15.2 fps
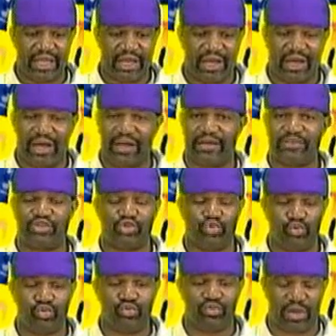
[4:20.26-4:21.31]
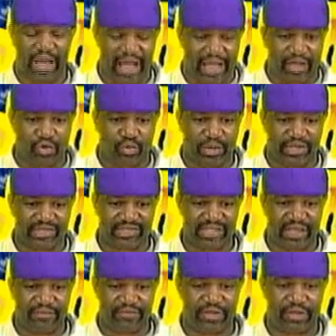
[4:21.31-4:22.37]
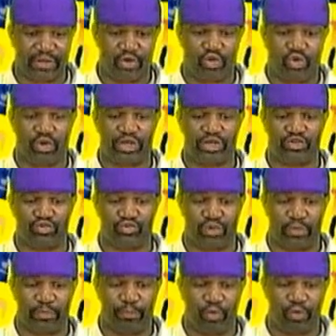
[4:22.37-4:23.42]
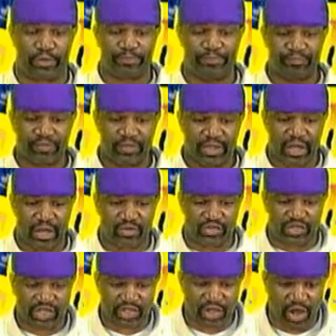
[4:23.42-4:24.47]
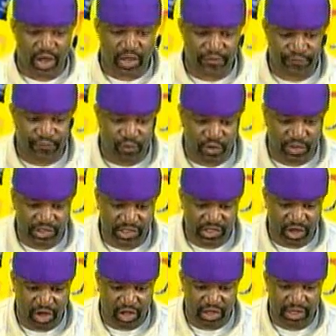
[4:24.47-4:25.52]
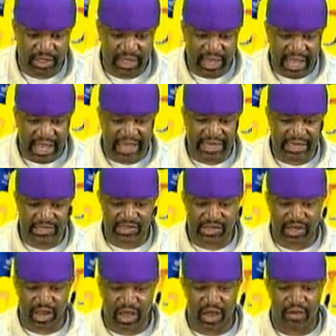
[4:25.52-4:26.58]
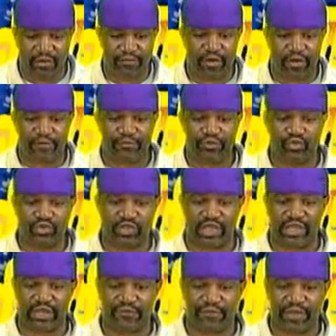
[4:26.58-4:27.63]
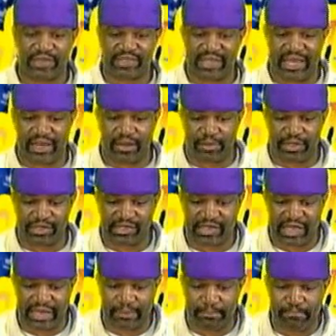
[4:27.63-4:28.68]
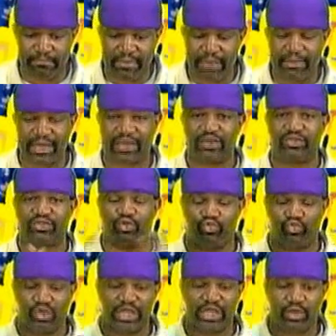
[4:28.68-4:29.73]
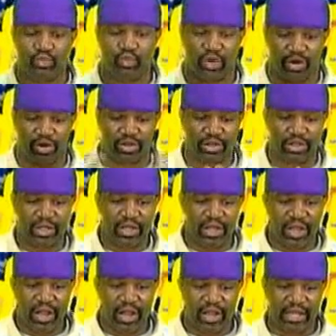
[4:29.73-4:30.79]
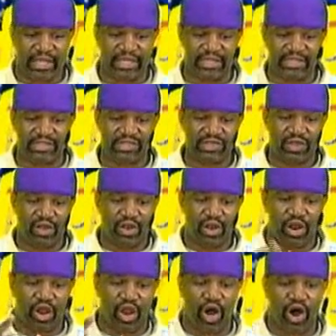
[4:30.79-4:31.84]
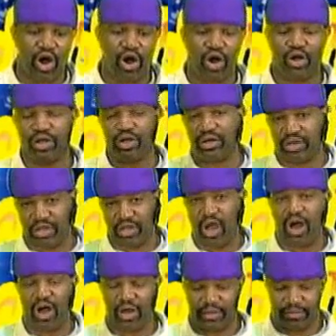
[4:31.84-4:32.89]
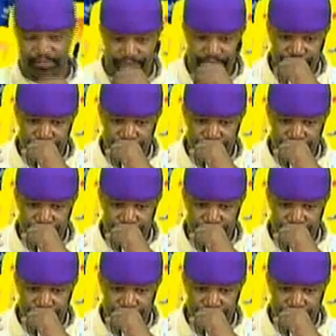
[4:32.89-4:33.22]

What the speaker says: to iOS 7, according to a report. Now, Scott Forstall and his love of user interface elements that mimic the real world is long gone.